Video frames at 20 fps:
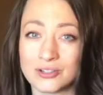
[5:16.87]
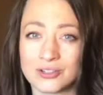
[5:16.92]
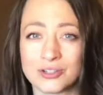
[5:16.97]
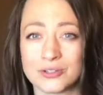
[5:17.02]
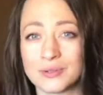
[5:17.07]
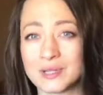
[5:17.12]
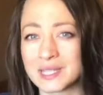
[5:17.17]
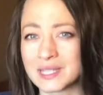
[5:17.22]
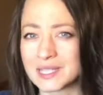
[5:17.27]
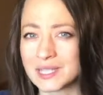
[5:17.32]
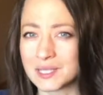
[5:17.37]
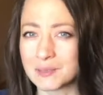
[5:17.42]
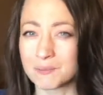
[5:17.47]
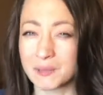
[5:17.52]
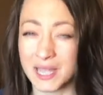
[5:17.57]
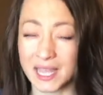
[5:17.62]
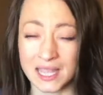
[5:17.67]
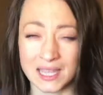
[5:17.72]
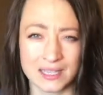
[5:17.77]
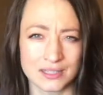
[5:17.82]
to
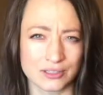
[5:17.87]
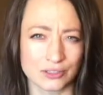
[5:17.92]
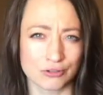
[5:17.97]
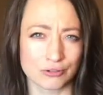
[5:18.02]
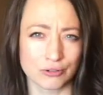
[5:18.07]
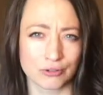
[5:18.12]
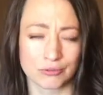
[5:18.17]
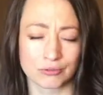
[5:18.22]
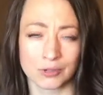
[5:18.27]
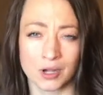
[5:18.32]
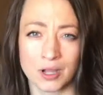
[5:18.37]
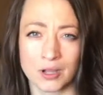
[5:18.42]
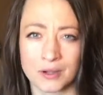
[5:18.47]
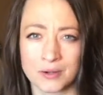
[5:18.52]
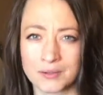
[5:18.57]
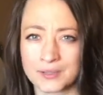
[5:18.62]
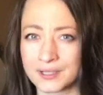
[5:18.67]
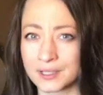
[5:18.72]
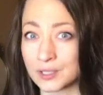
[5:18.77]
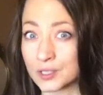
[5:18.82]
expand and grow
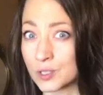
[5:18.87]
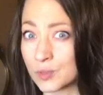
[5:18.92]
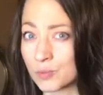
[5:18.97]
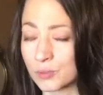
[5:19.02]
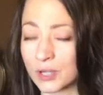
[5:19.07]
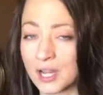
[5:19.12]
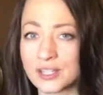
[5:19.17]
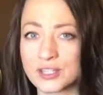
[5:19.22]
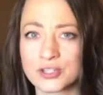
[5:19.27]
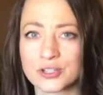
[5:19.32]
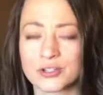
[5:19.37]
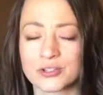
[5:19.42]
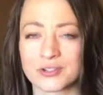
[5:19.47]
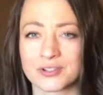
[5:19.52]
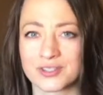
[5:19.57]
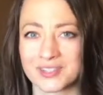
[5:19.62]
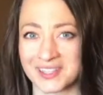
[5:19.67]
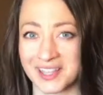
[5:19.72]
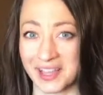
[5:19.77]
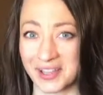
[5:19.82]
and express
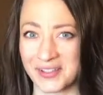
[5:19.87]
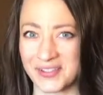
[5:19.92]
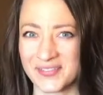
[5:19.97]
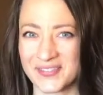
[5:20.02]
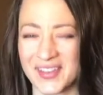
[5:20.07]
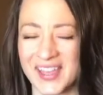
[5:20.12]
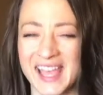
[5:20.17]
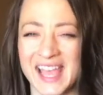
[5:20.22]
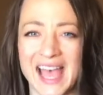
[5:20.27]
yourself,